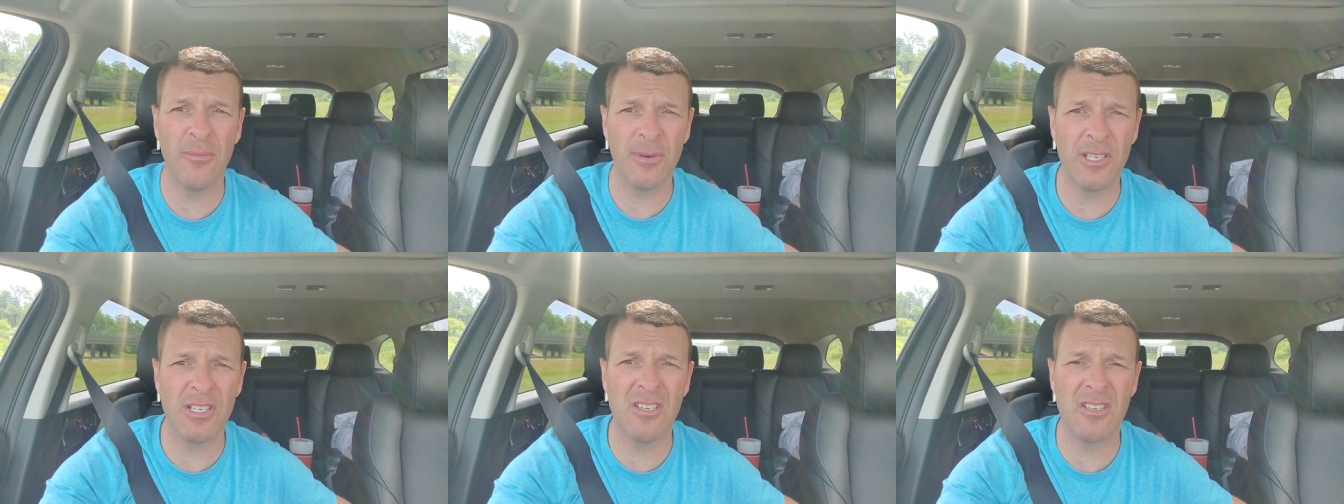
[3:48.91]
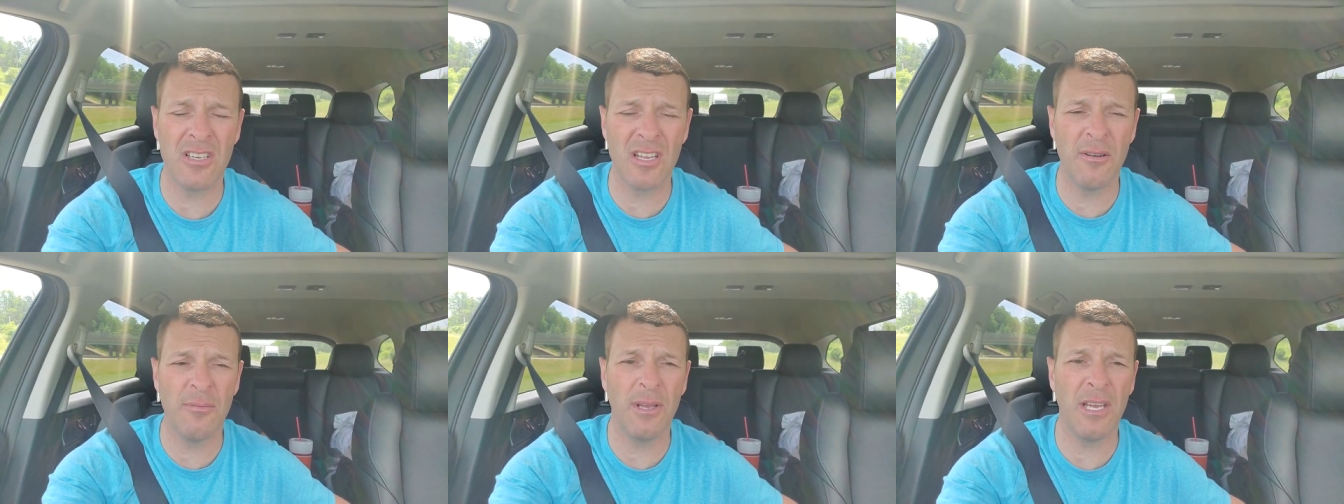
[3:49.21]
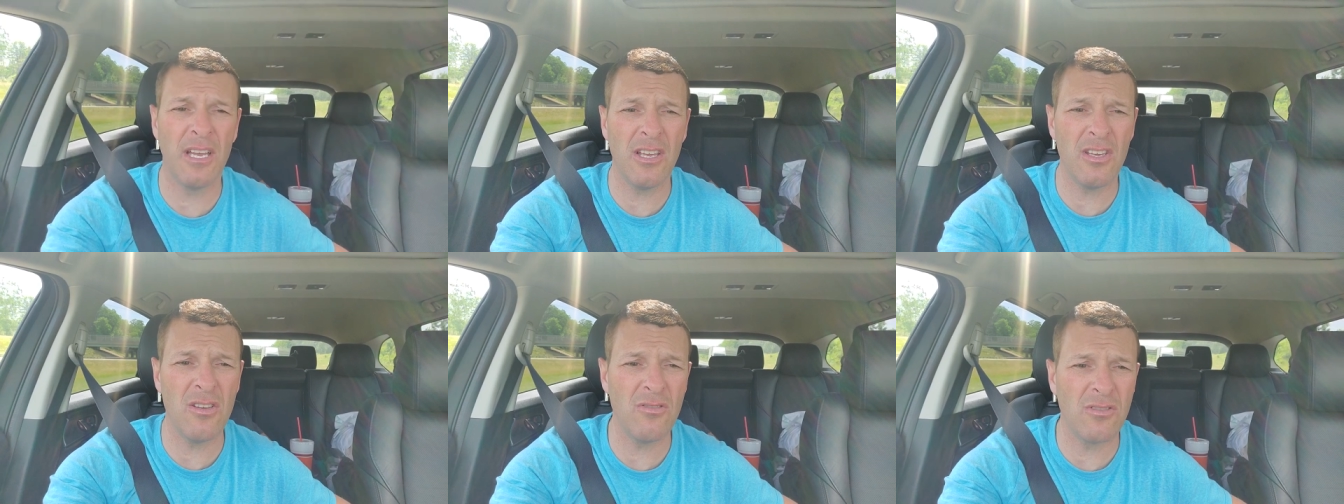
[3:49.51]
but she's going to
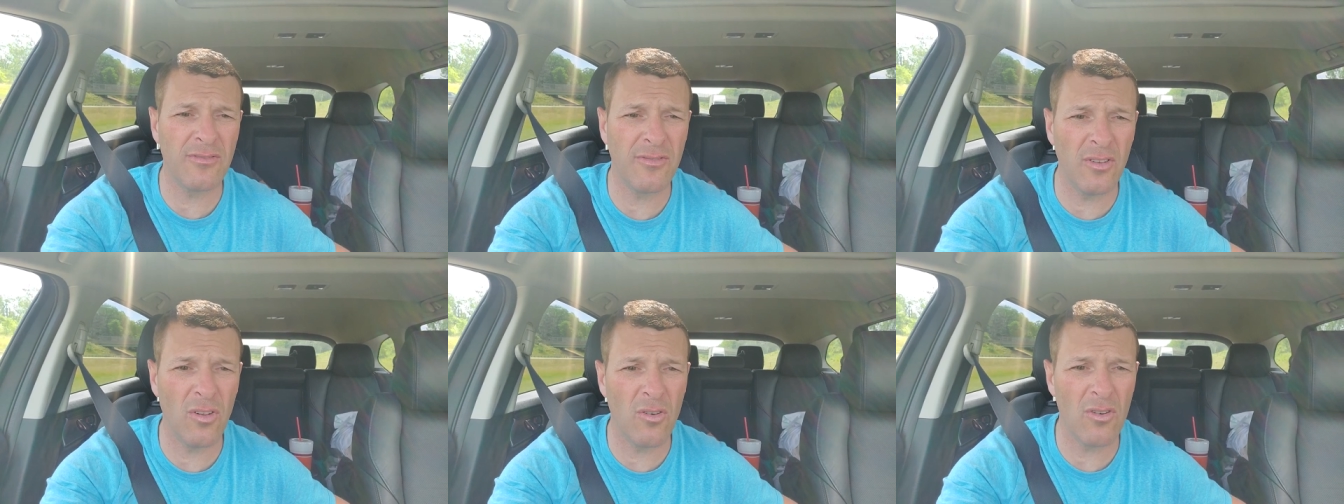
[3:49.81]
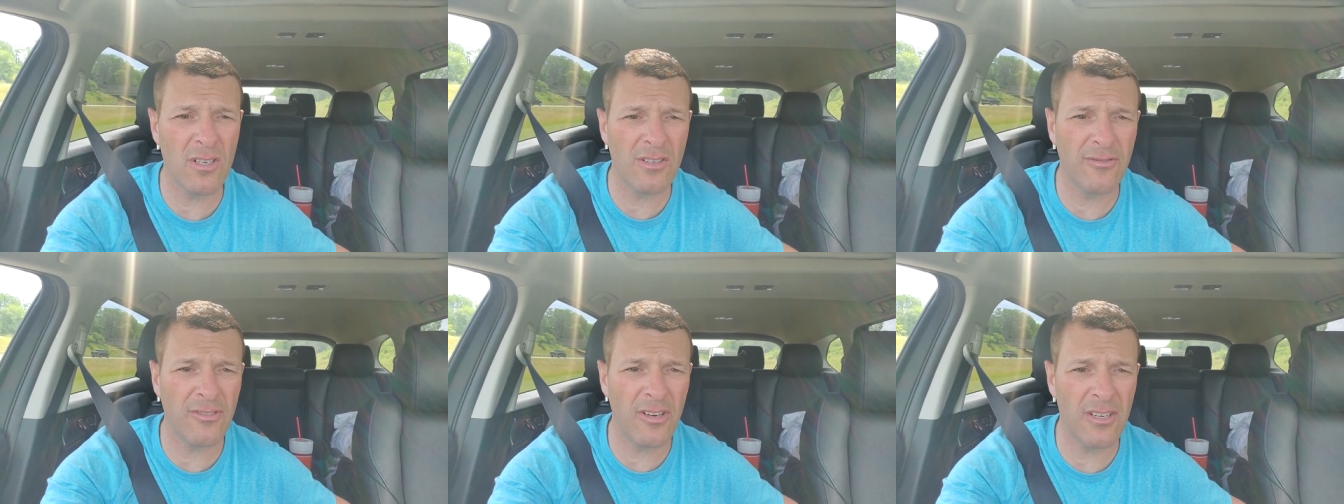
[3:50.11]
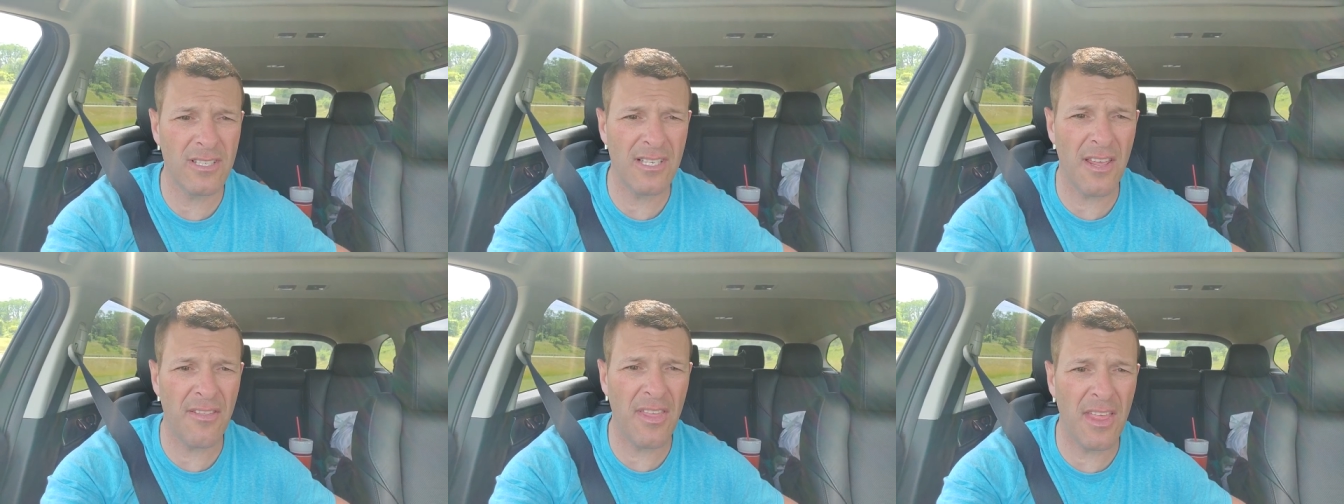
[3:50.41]
be a useful horse for
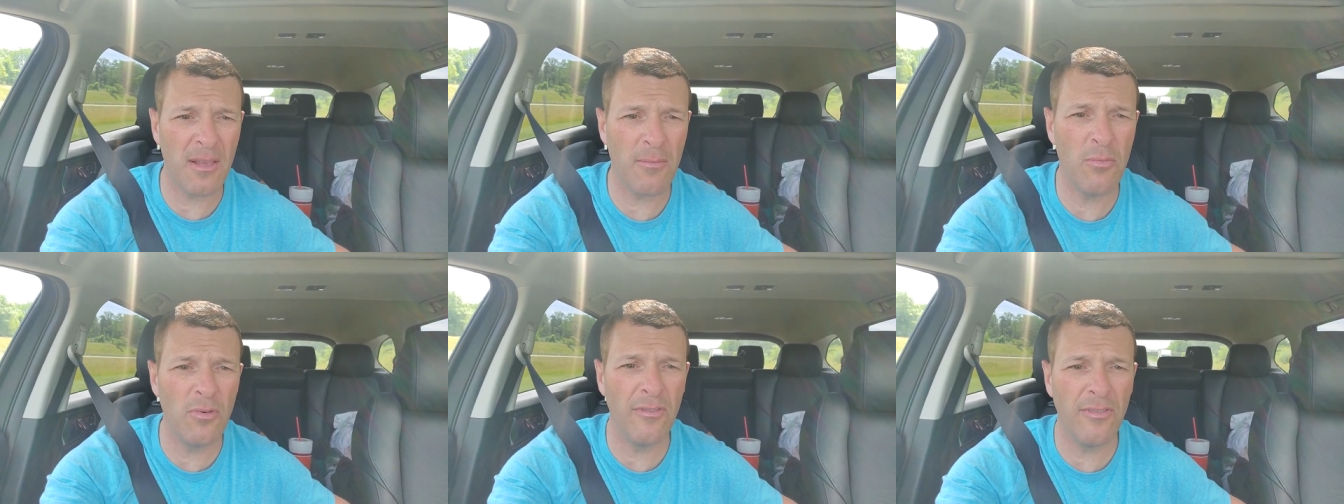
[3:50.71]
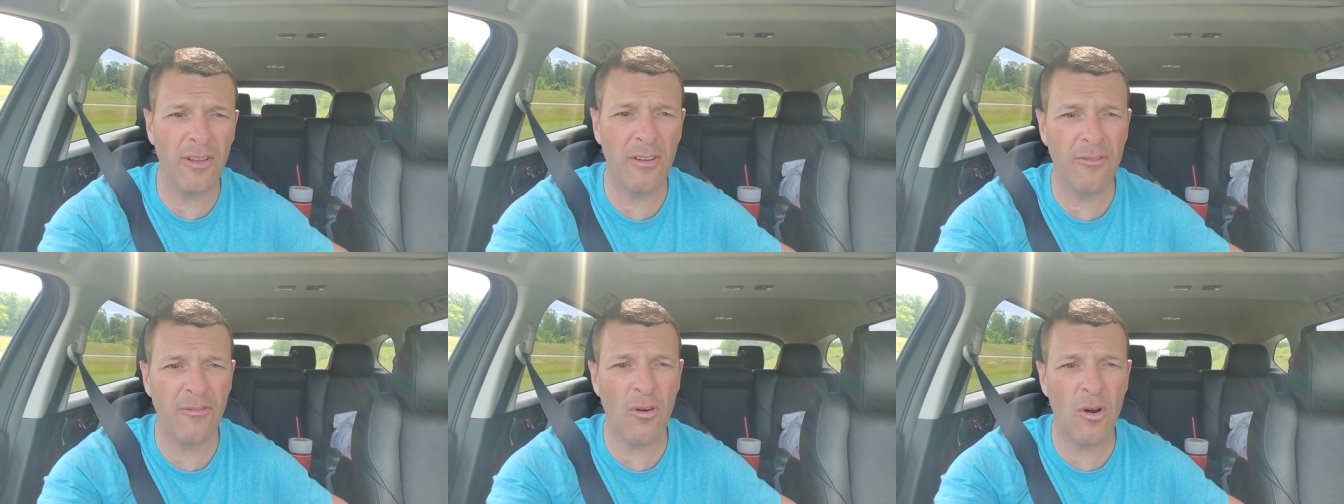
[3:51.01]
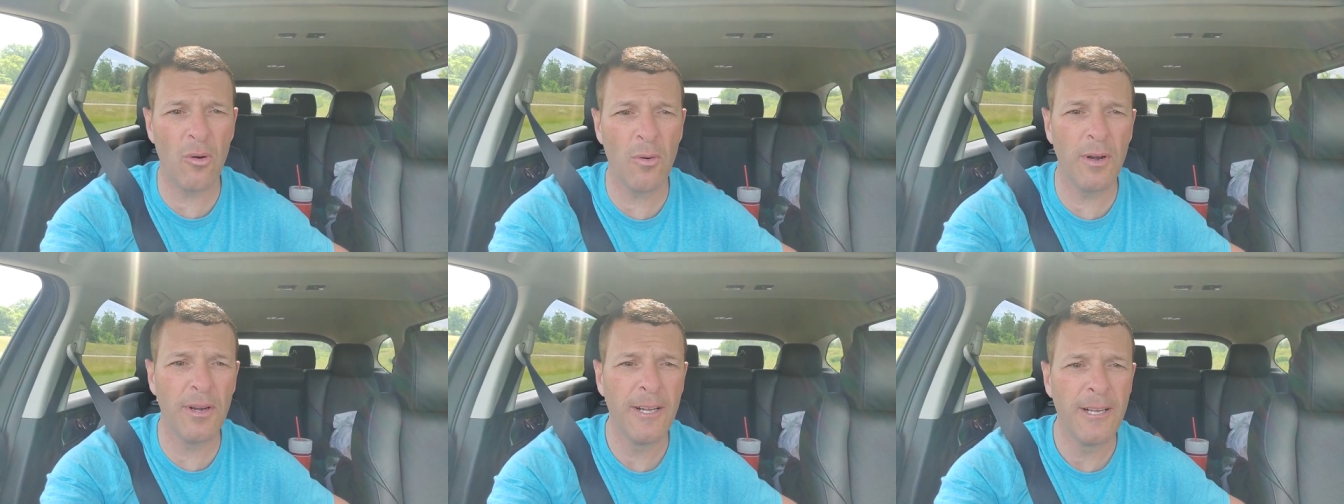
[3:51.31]
us, I think, moving
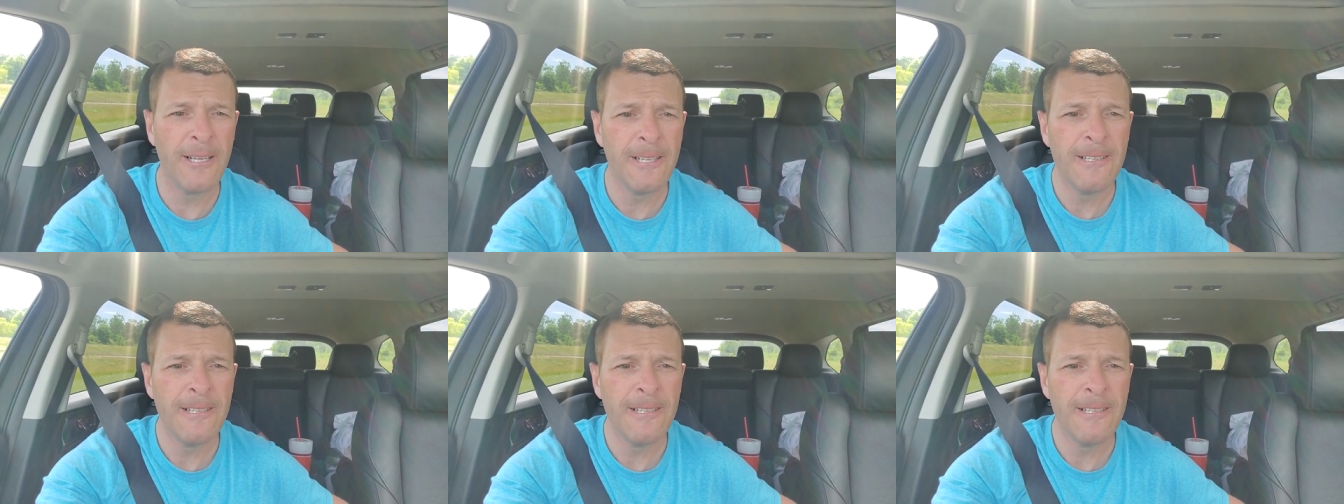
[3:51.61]
forward.